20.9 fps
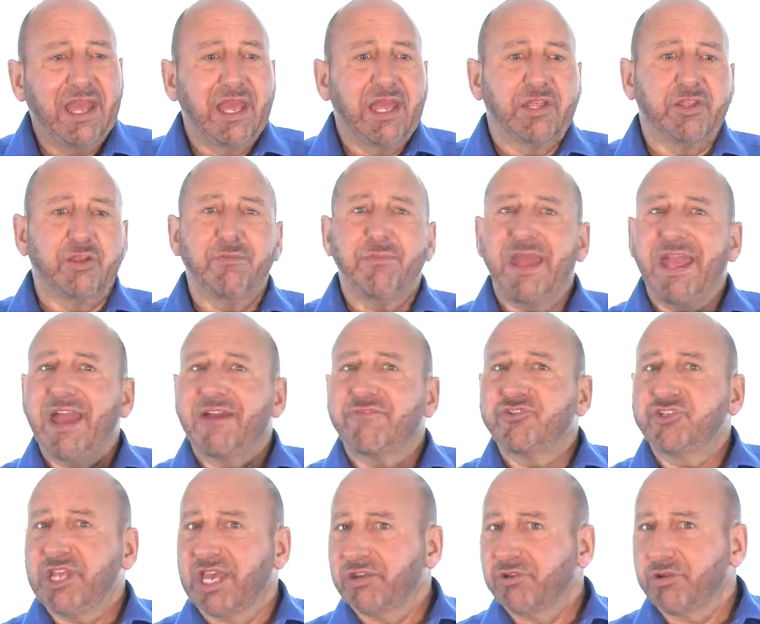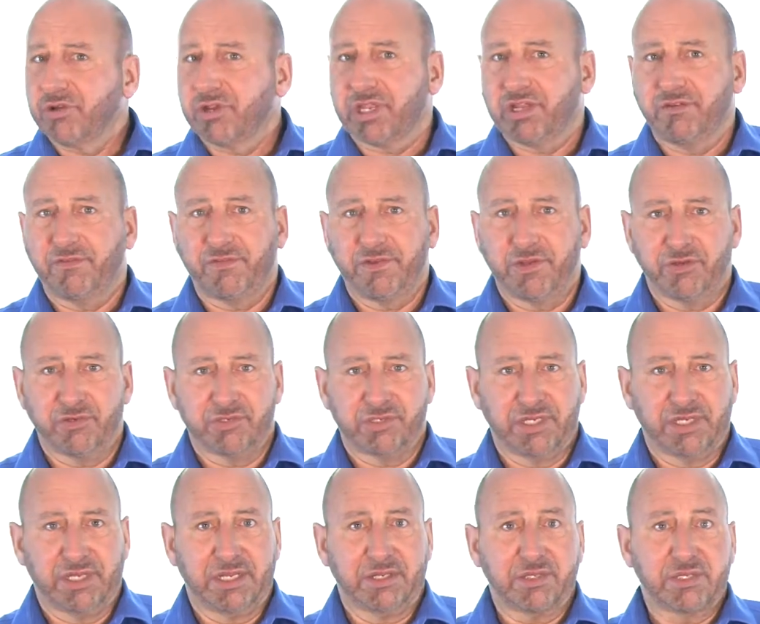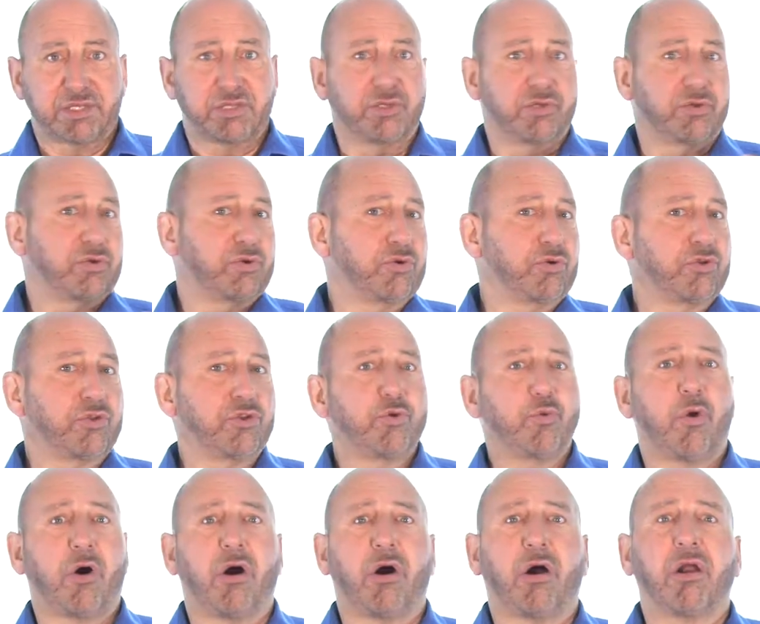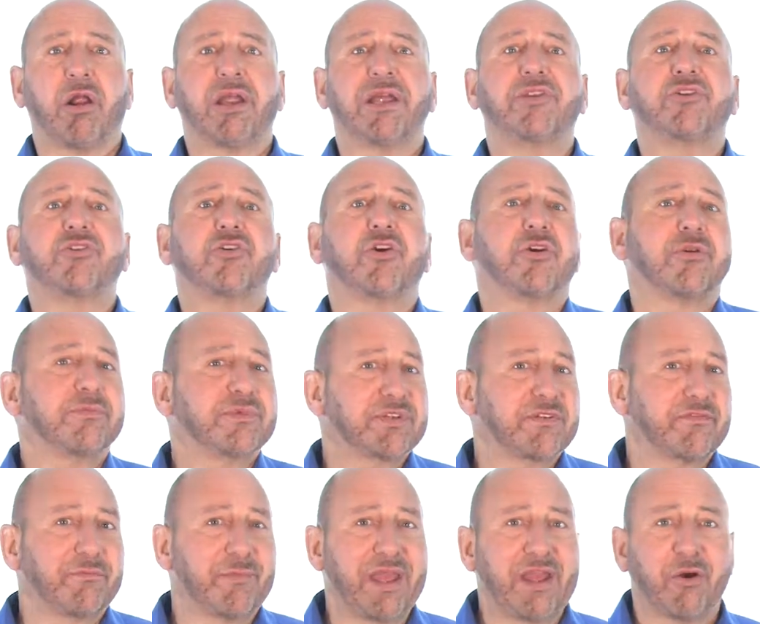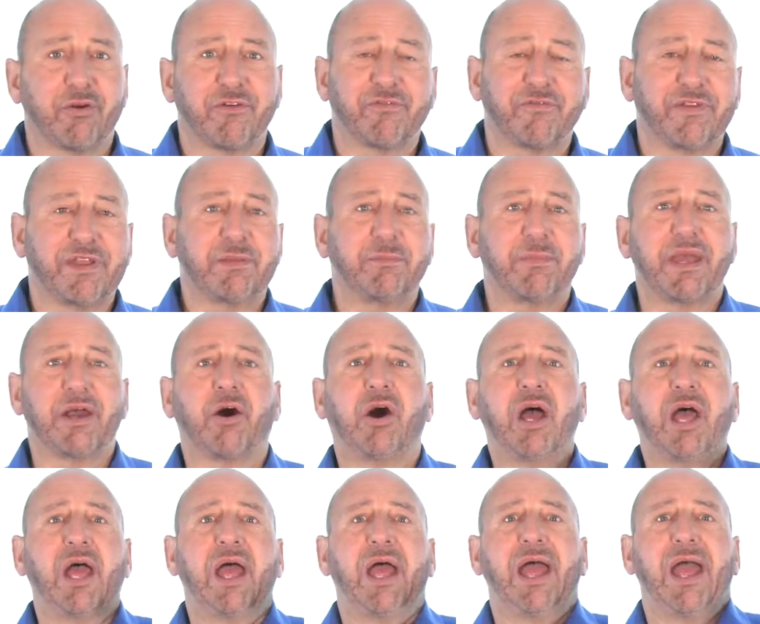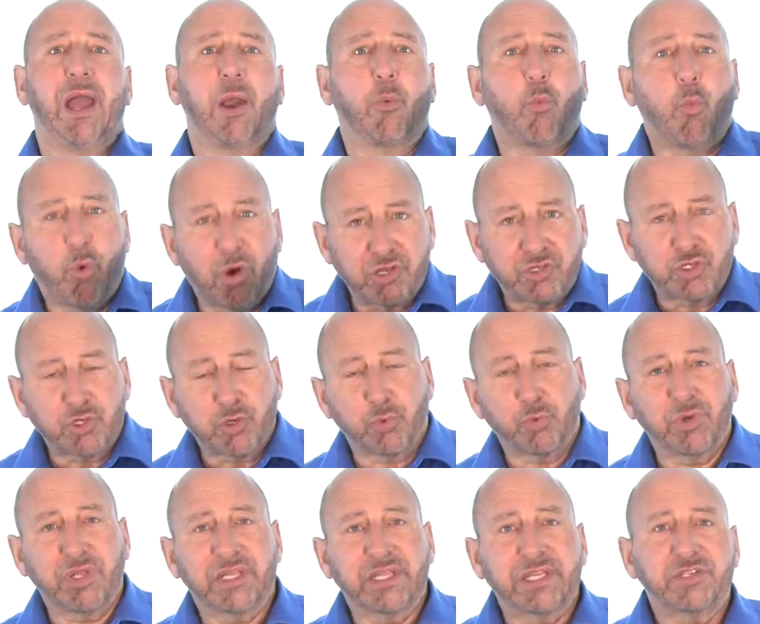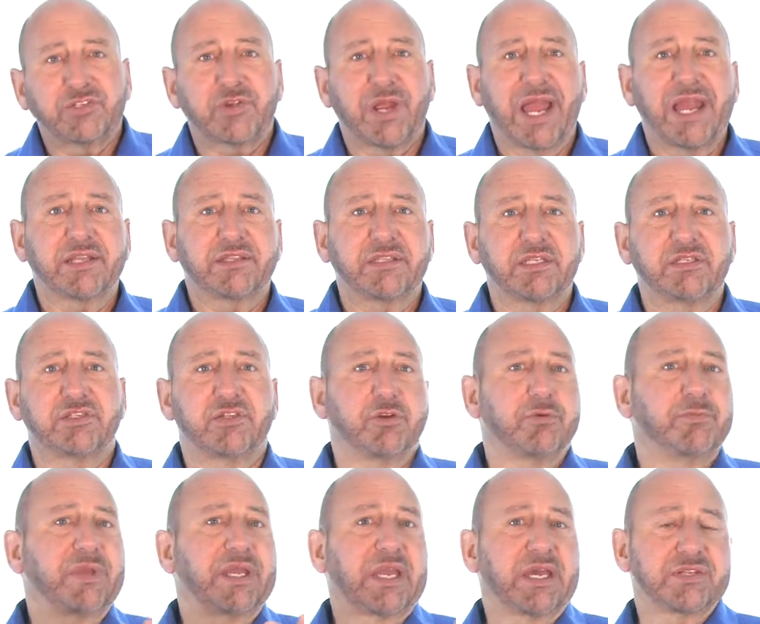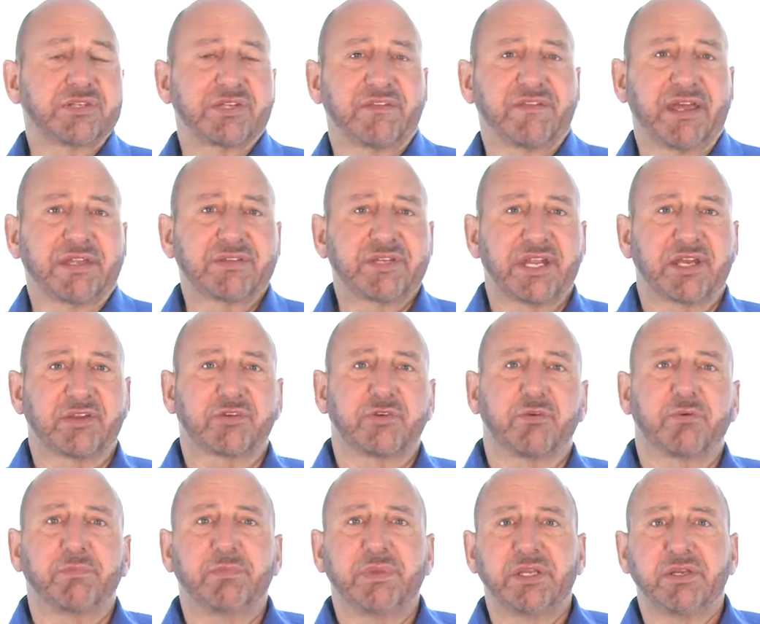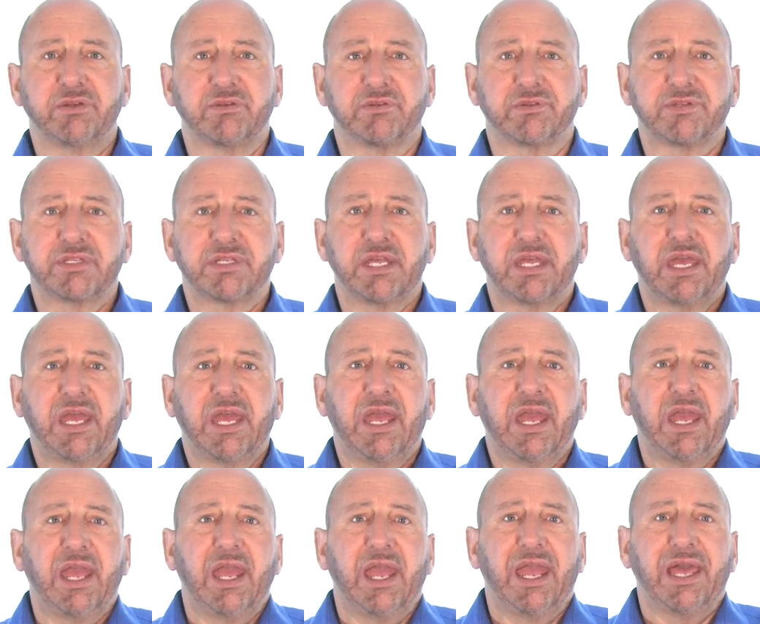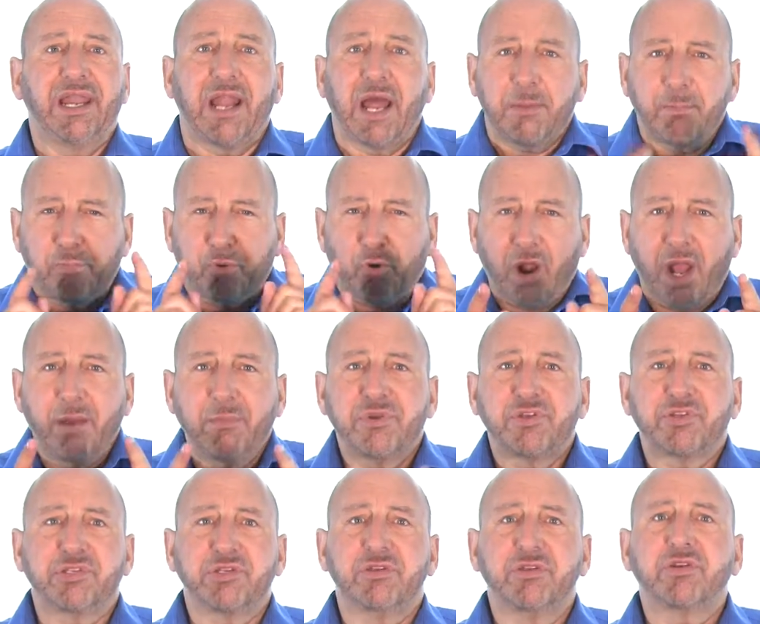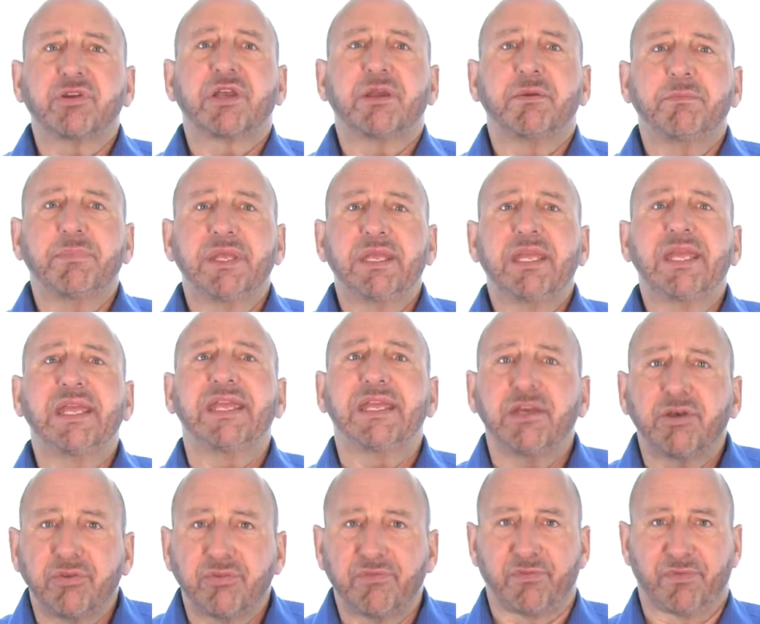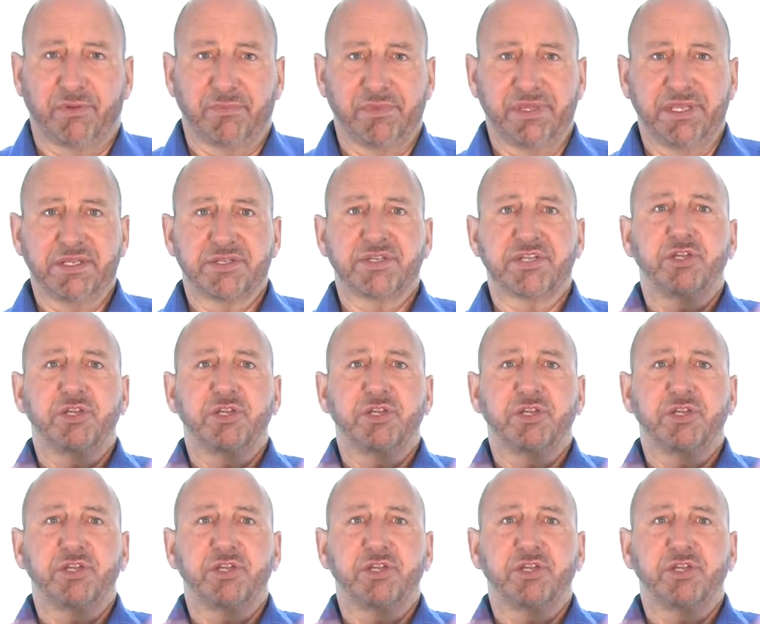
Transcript: You may have gender confusion as to who you are in terms of male or female and what you're really attracted to because of that sexual abuse. And I promise you, you can be healed from this.